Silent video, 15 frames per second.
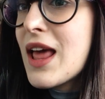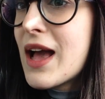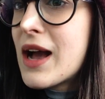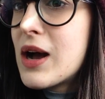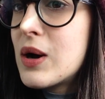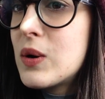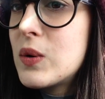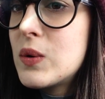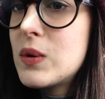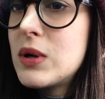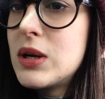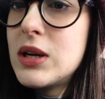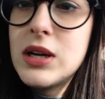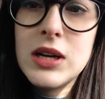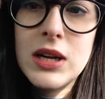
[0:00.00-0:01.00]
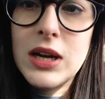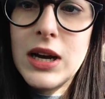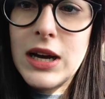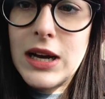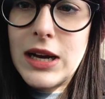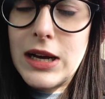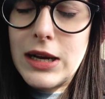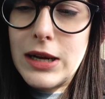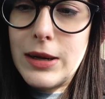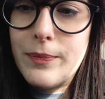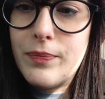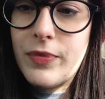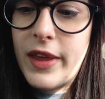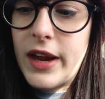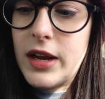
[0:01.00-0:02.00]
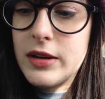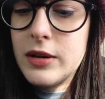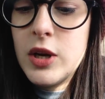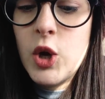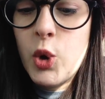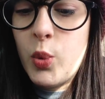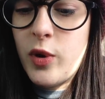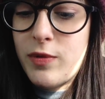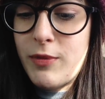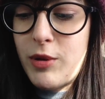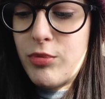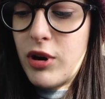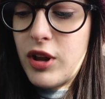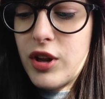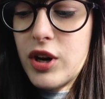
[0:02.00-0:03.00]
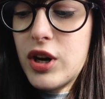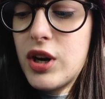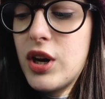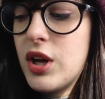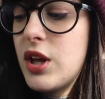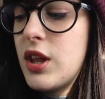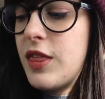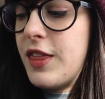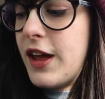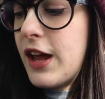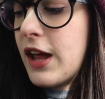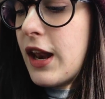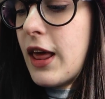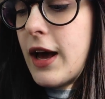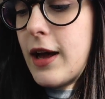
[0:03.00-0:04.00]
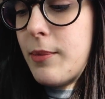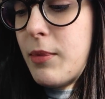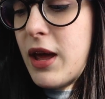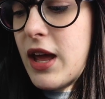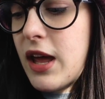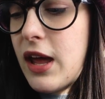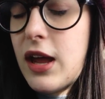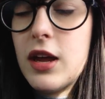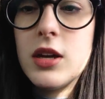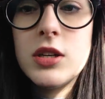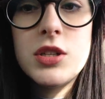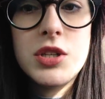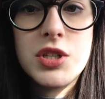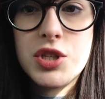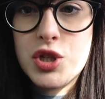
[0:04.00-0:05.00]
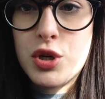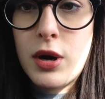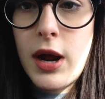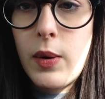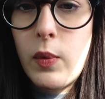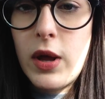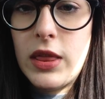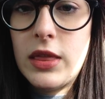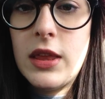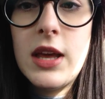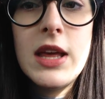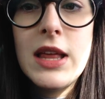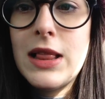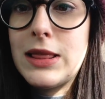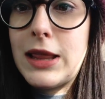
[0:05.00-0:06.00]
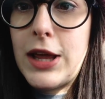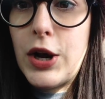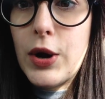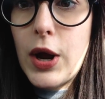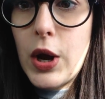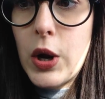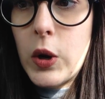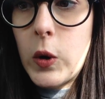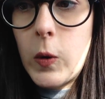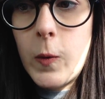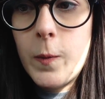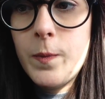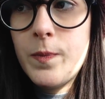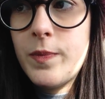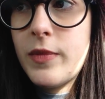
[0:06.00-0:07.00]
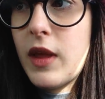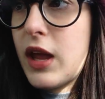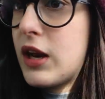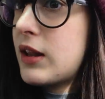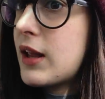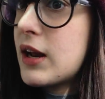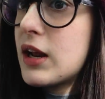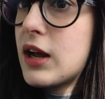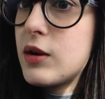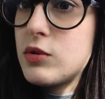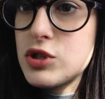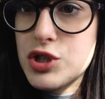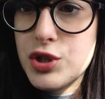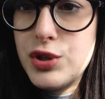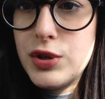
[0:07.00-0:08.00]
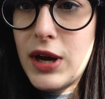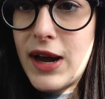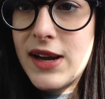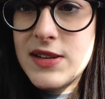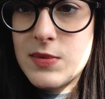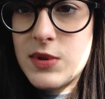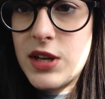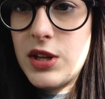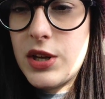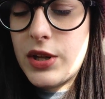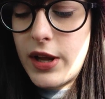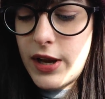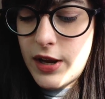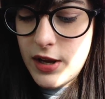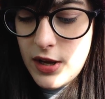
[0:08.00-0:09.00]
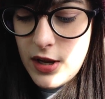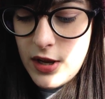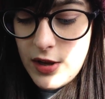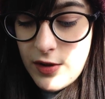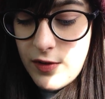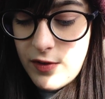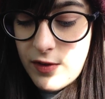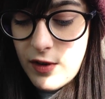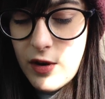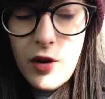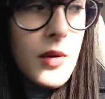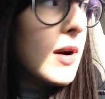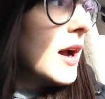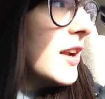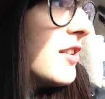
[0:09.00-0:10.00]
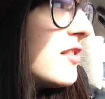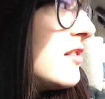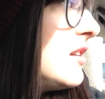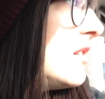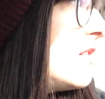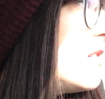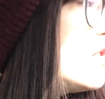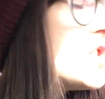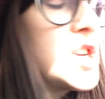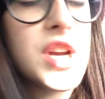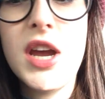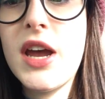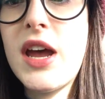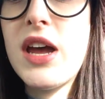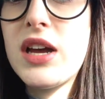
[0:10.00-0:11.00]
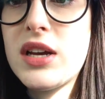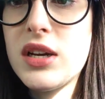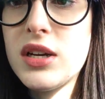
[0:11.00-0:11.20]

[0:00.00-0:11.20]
now, um, like with my brother, then I may just try one later at home, and then I will show you guys what they look like. So I just need to check.